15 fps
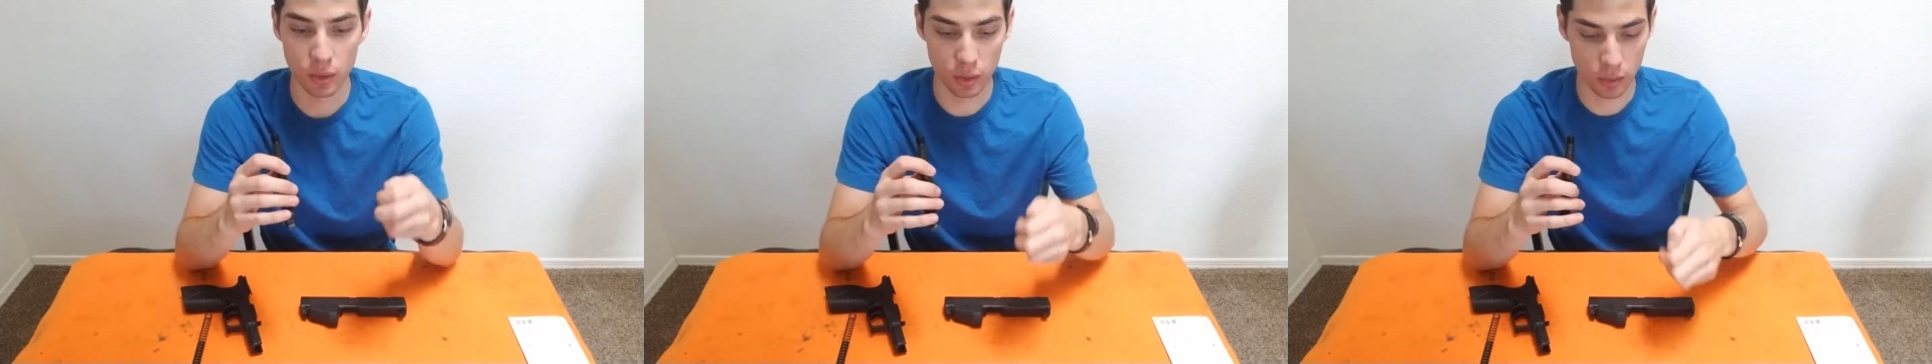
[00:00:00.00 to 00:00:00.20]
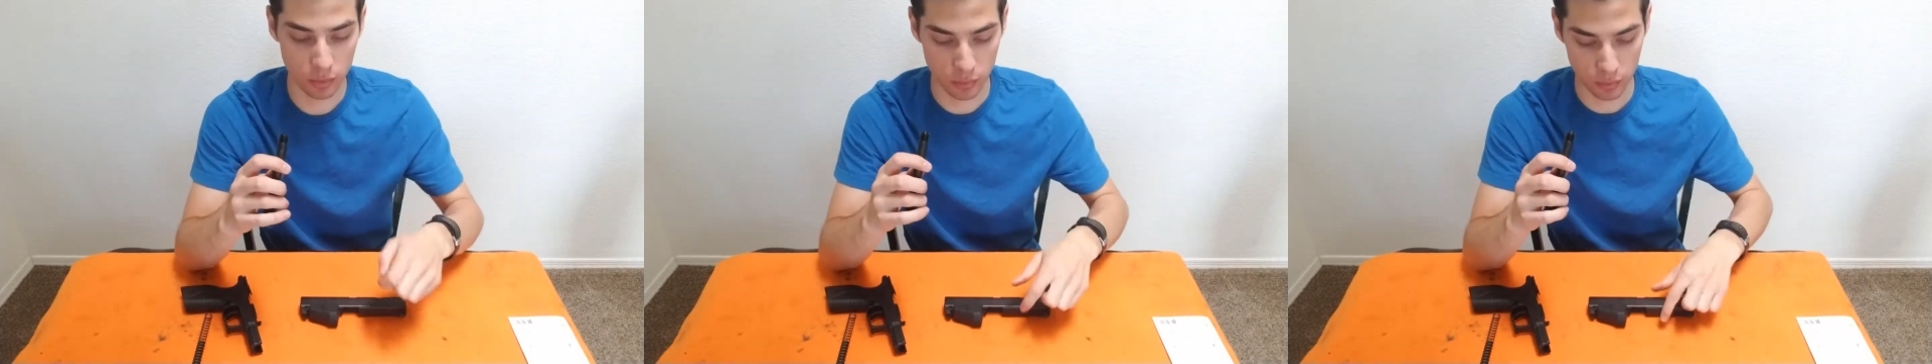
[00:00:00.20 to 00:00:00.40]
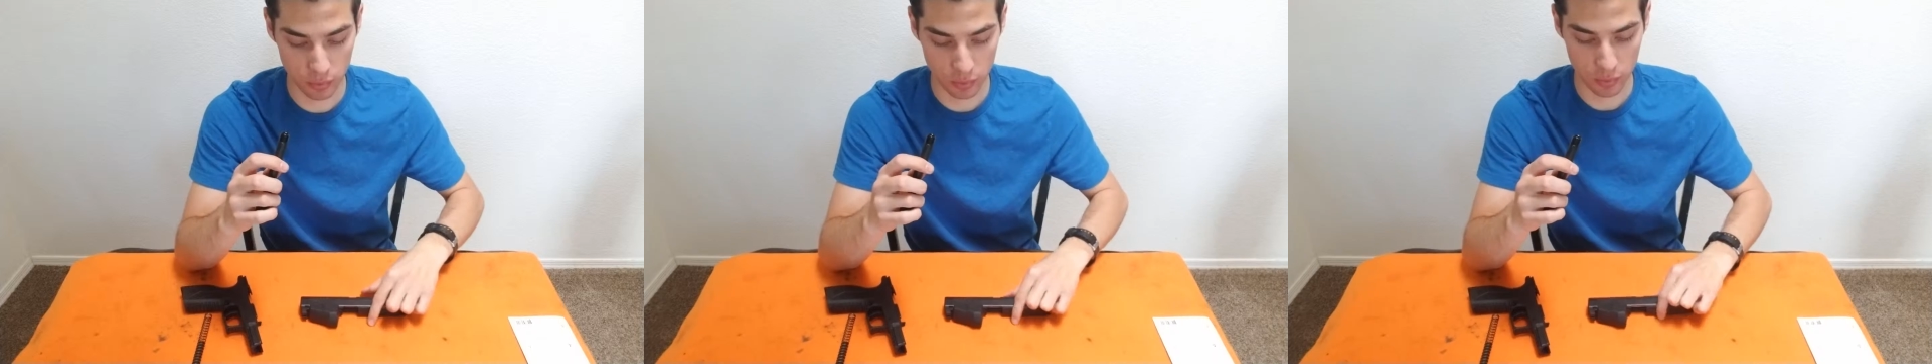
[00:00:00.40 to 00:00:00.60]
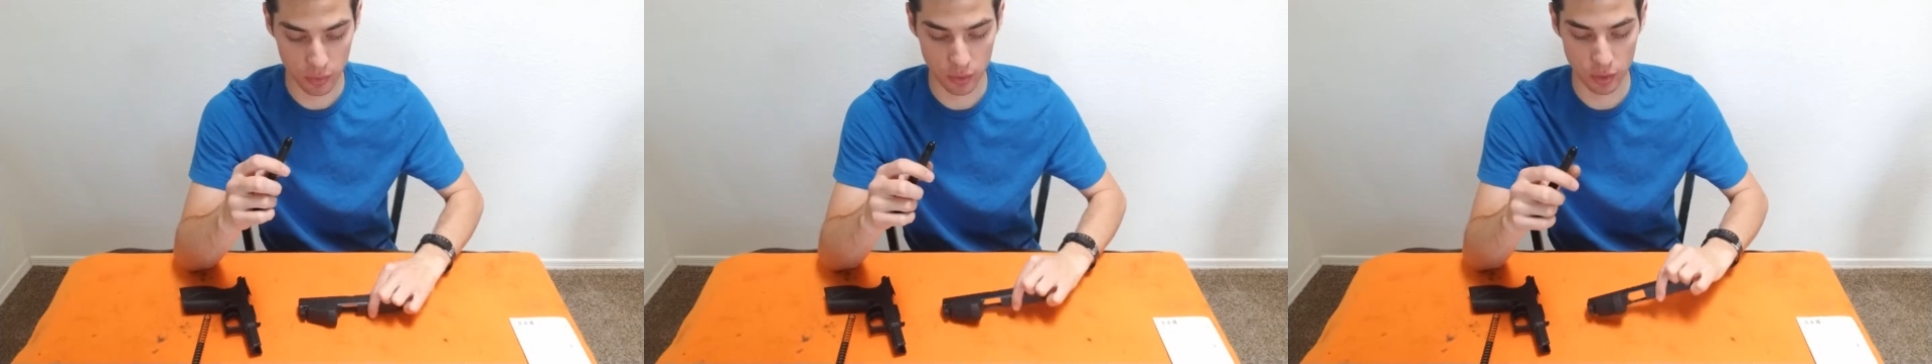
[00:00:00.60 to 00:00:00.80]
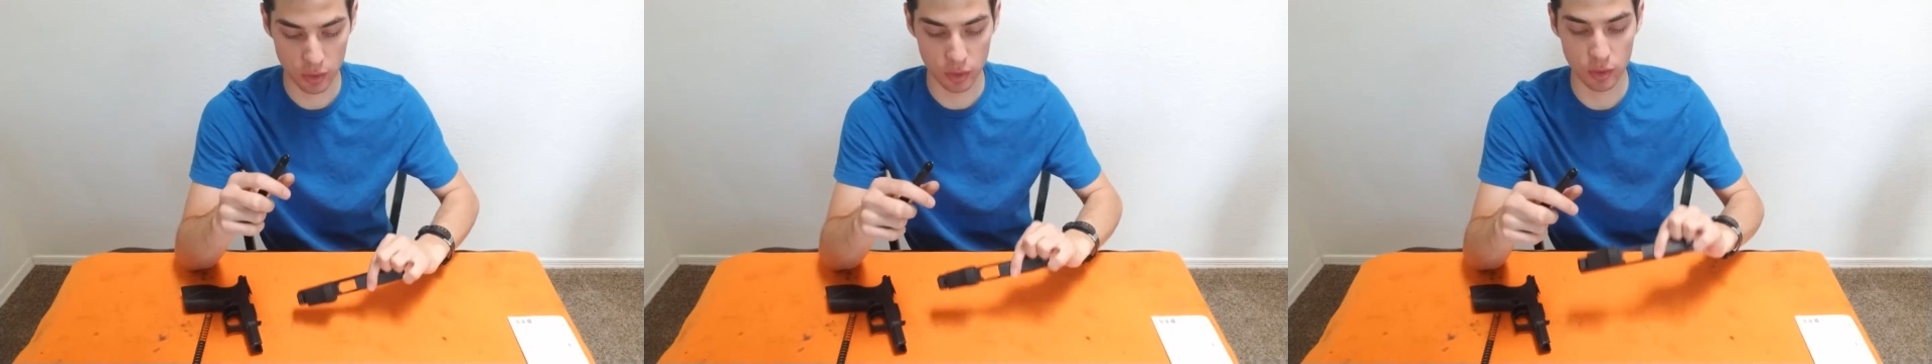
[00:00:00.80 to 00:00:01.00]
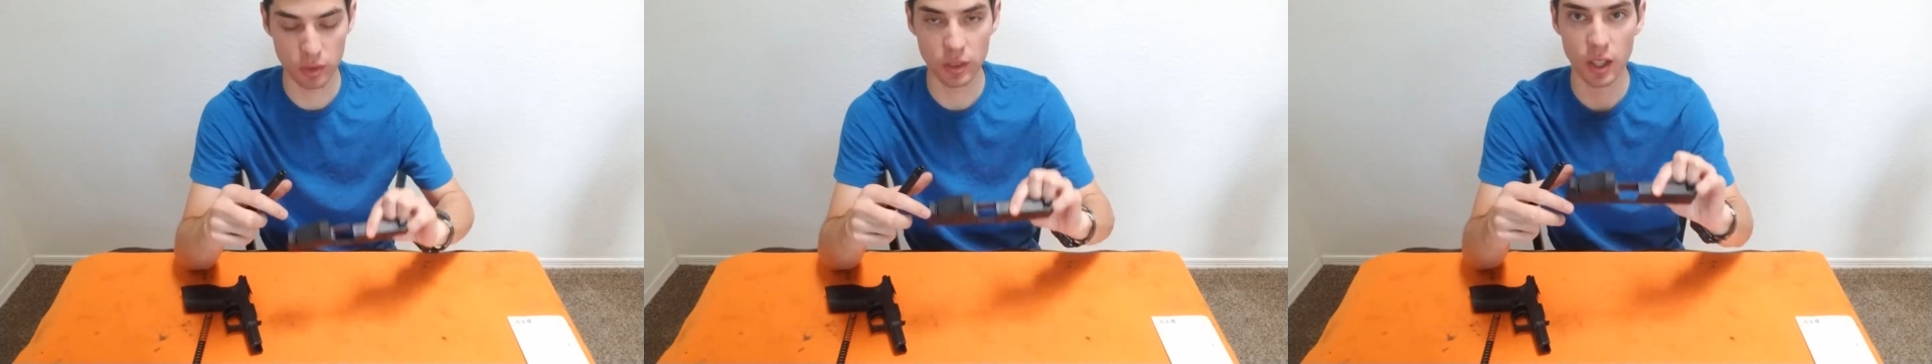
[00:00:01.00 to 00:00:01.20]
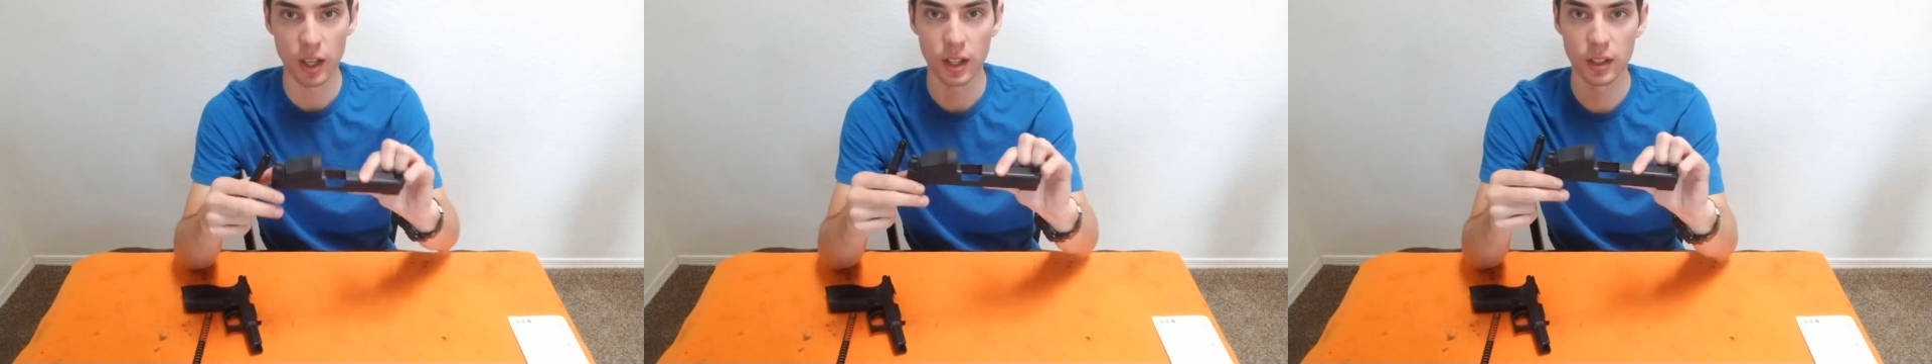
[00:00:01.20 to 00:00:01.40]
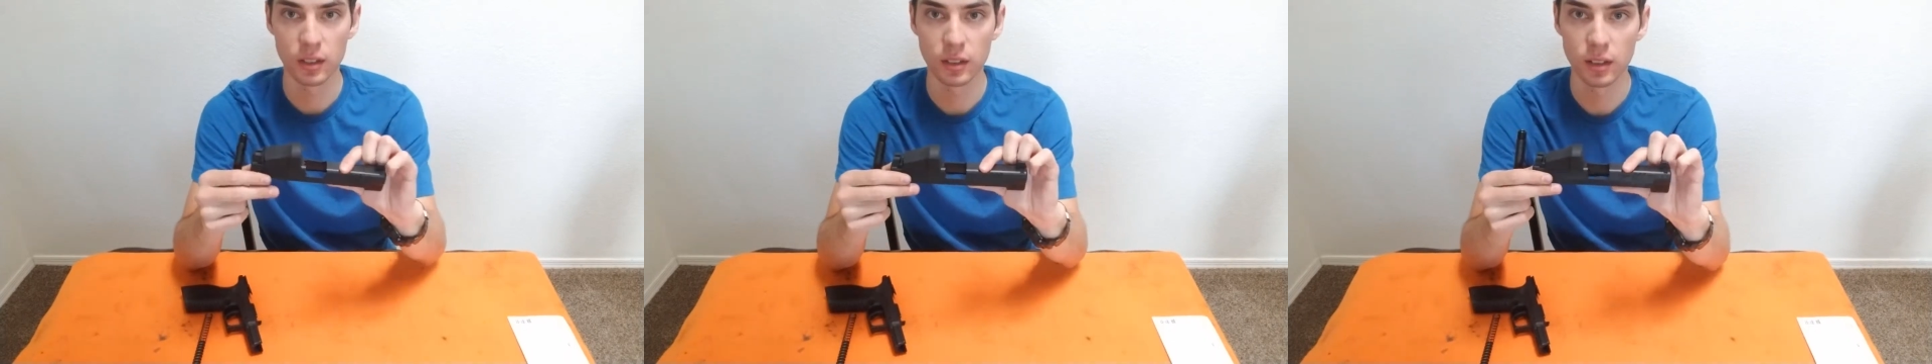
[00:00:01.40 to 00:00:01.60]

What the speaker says: of your slide.